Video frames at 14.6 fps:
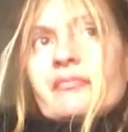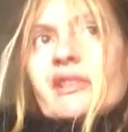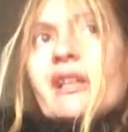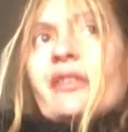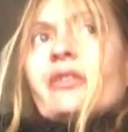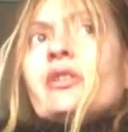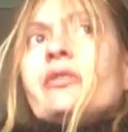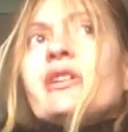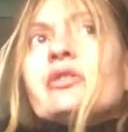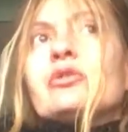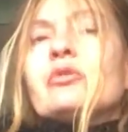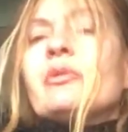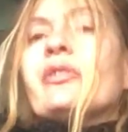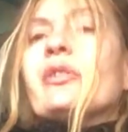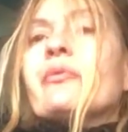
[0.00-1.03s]
Has nothing to
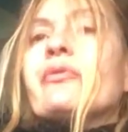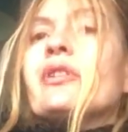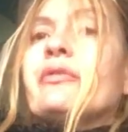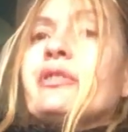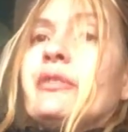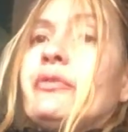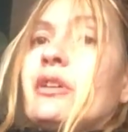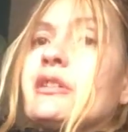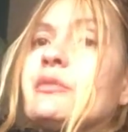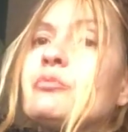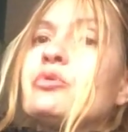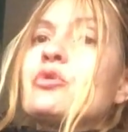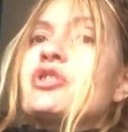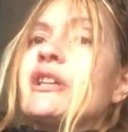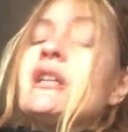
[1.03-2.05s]
do with some fluffy fucking
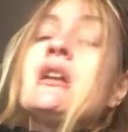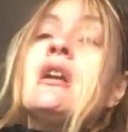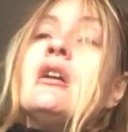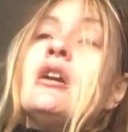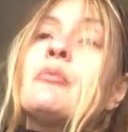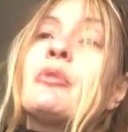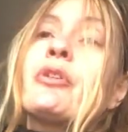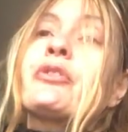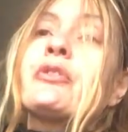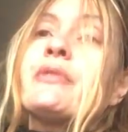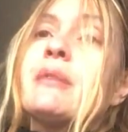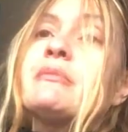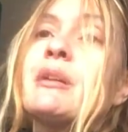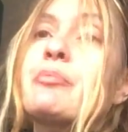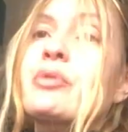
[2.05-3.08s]
bullshit. And most of
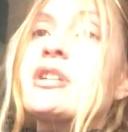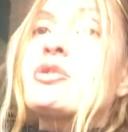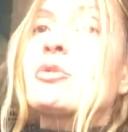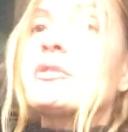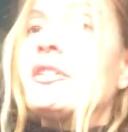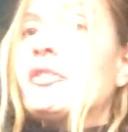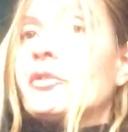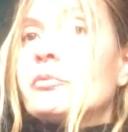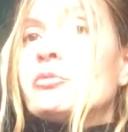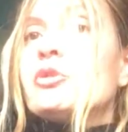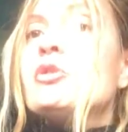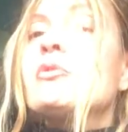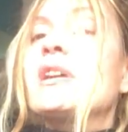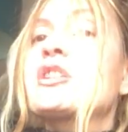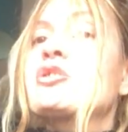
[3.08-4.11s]
them that preach all this
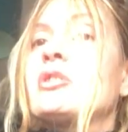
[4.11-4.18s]
New Age